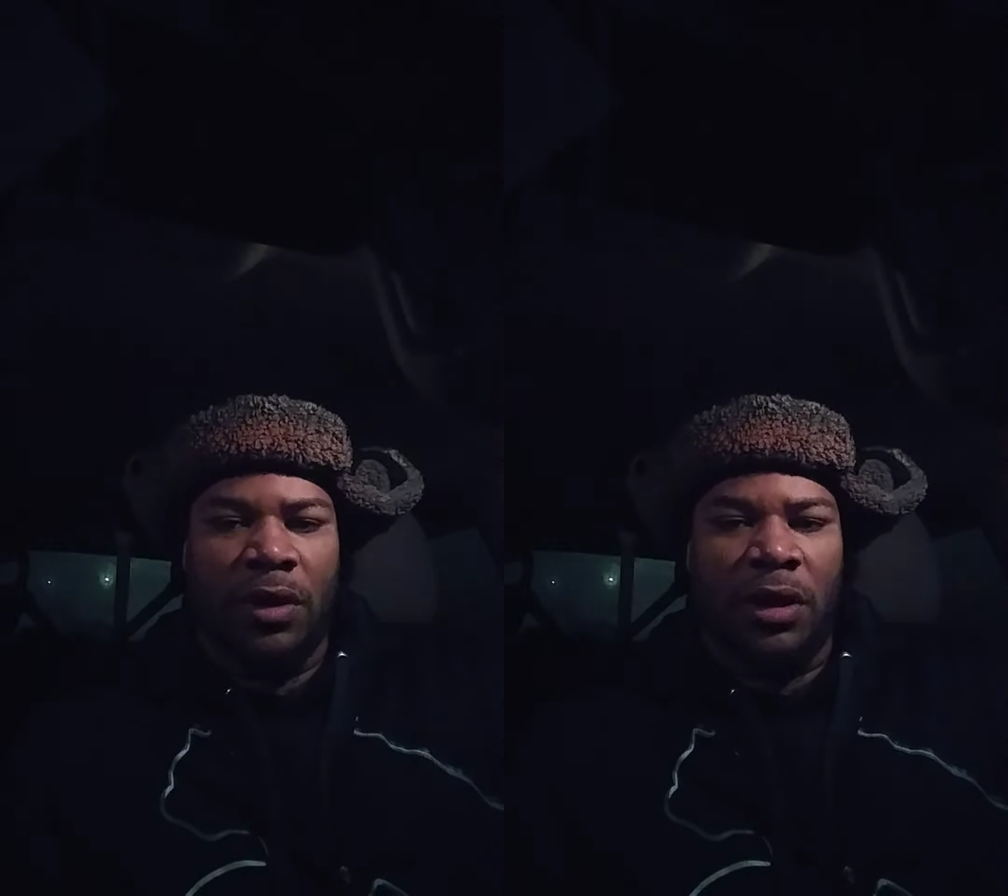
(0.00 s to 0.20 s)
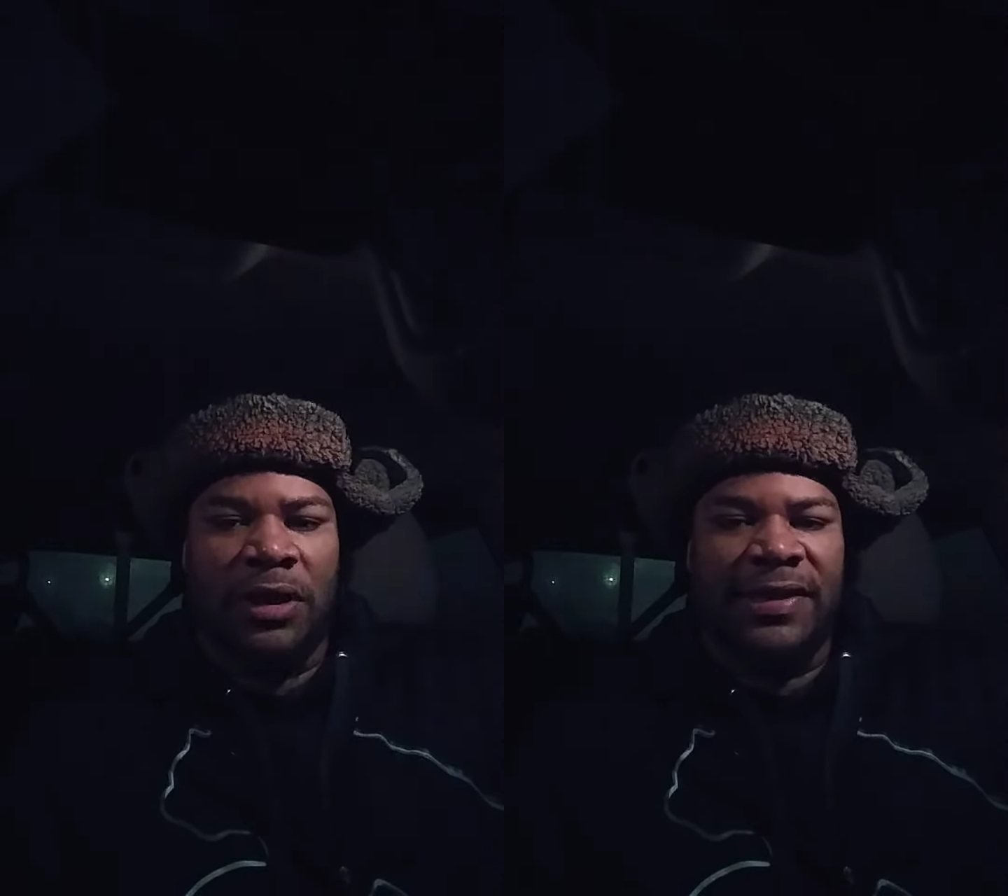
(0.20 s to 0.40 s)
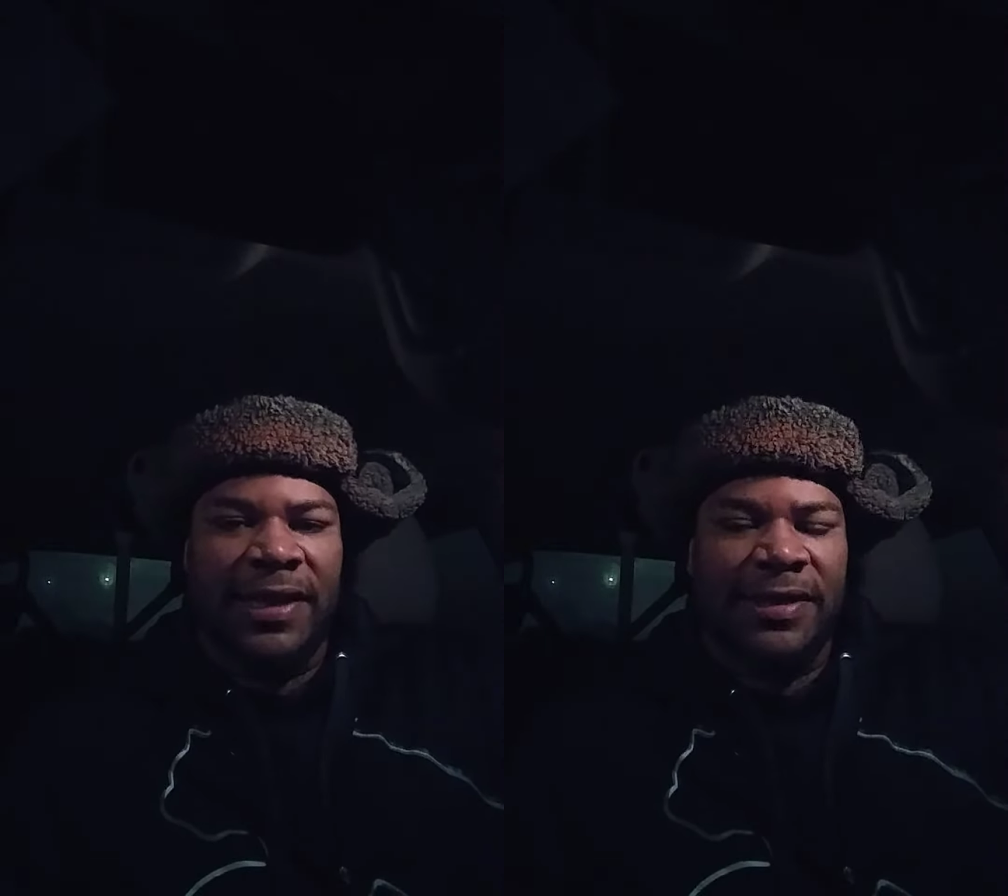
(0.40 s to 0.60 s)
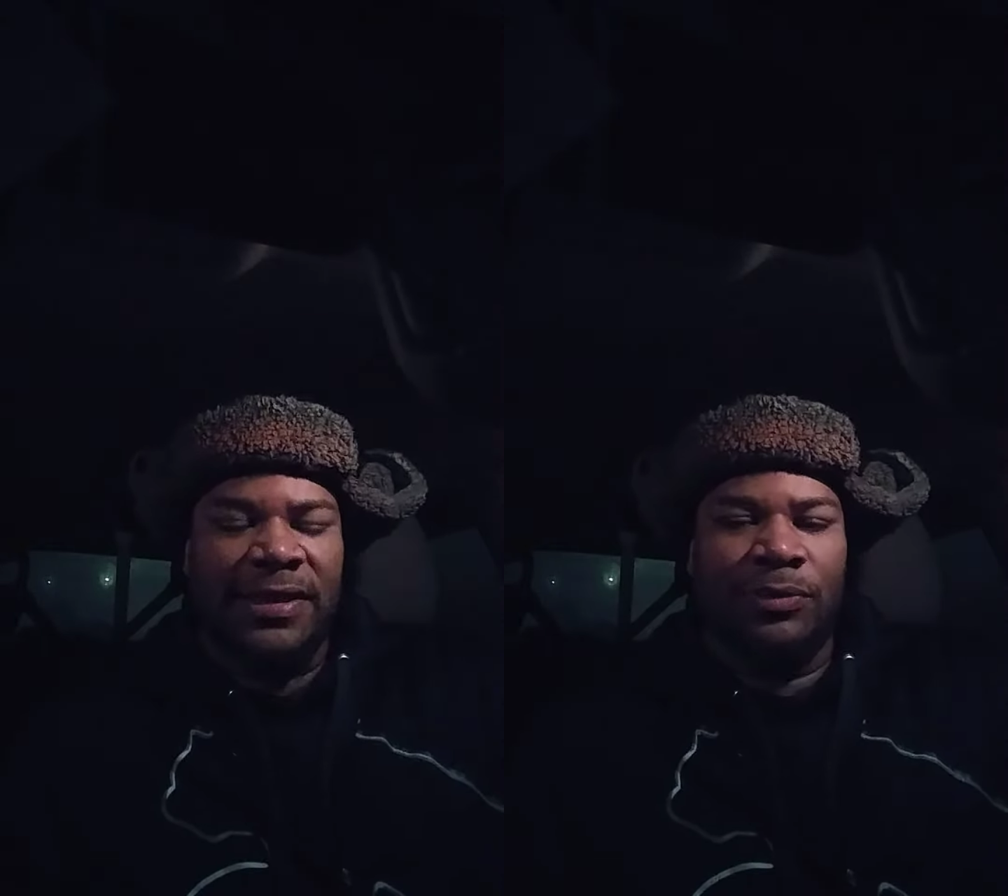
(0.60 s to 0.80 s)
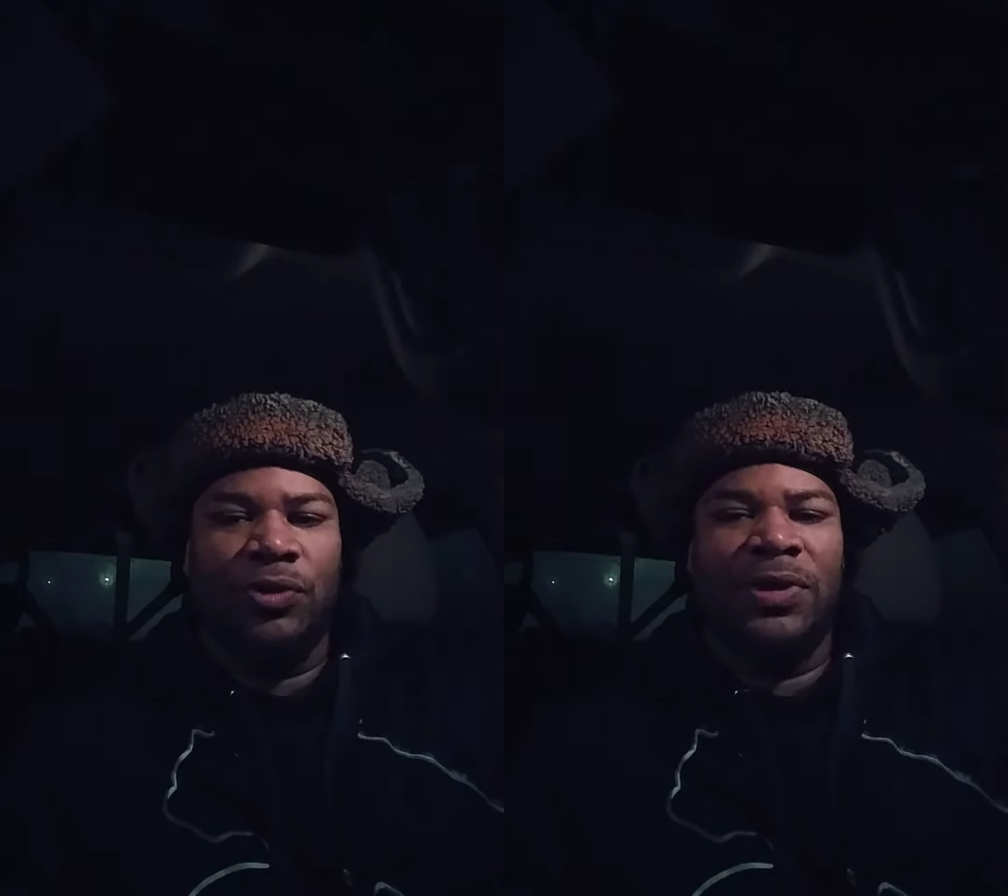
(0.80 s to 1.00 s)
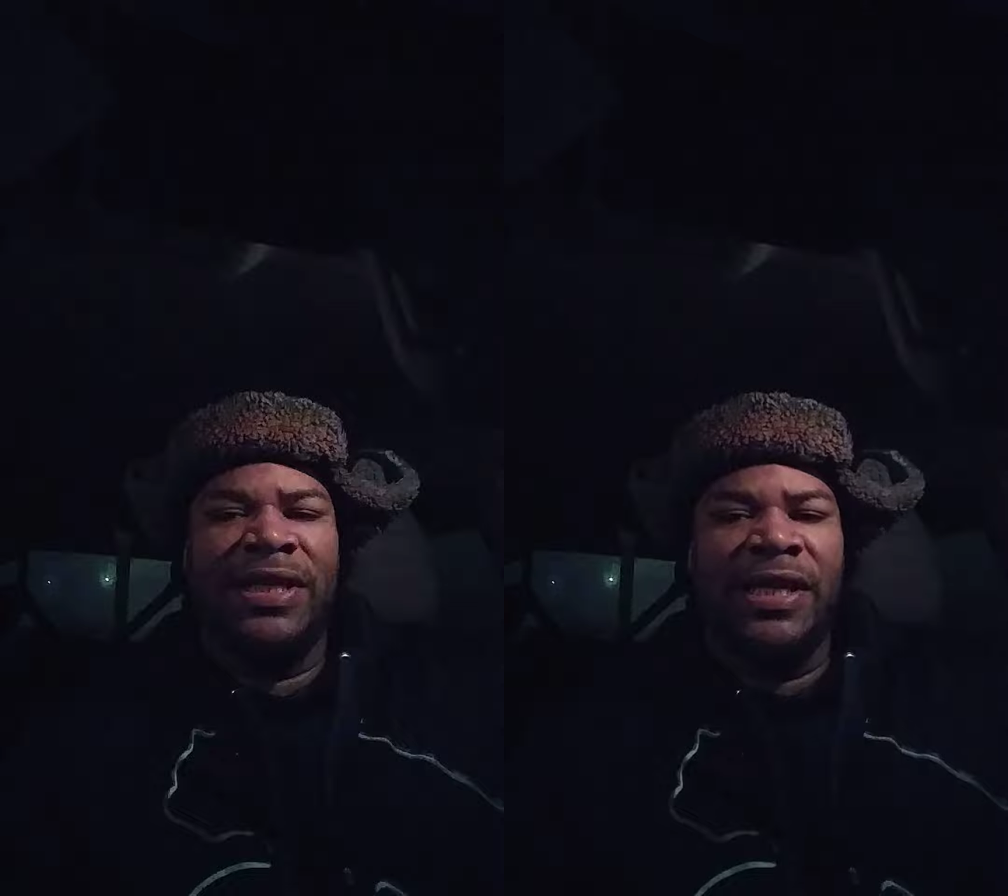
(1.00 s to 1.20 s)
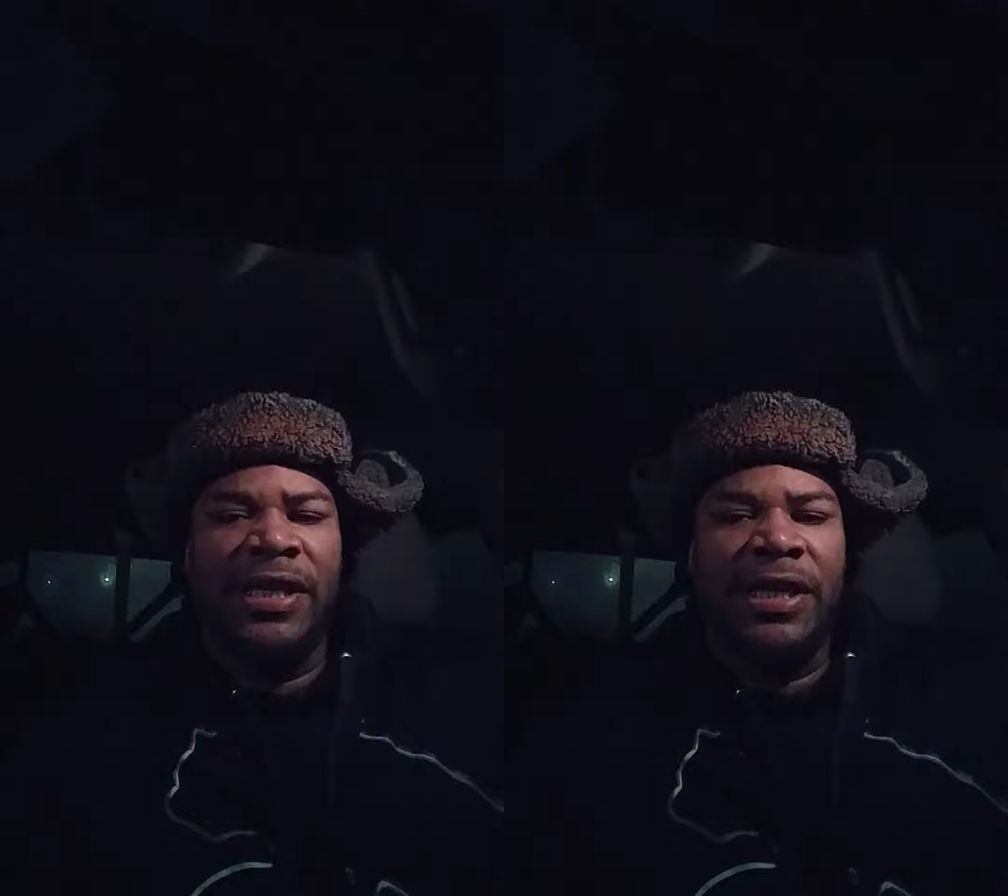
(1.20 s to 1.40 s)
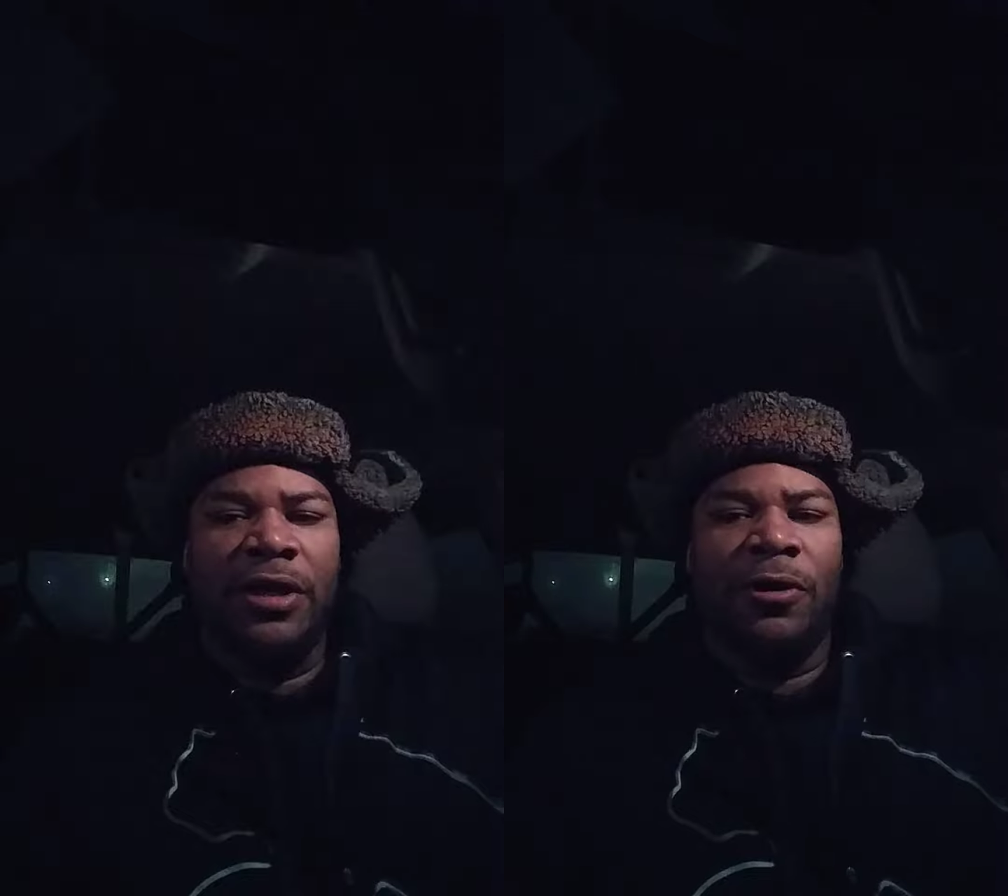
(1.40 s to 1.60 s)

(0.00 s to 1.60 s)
Uh, ticker symbol D